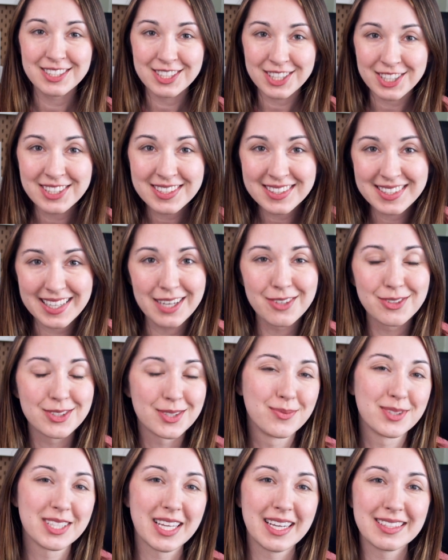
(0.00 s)
Turns out
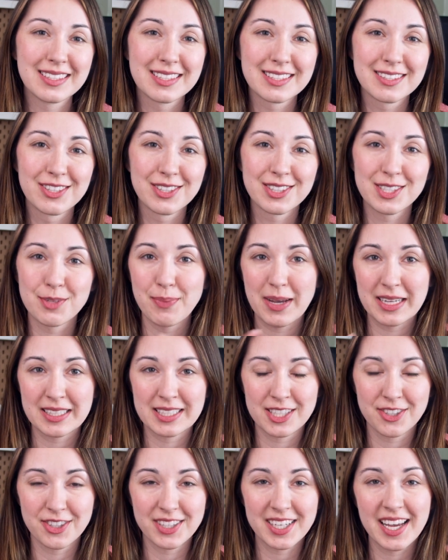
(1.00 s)
some scientists looked at
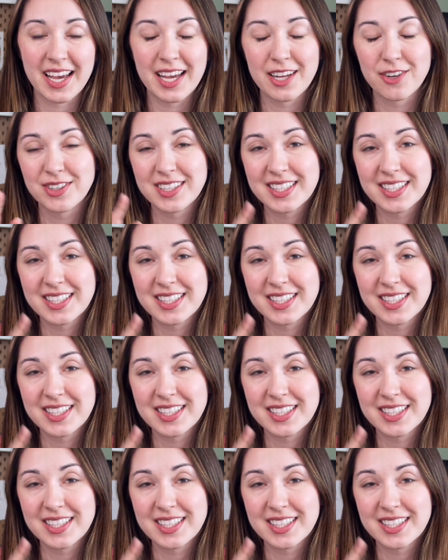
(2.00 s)
bacteria at a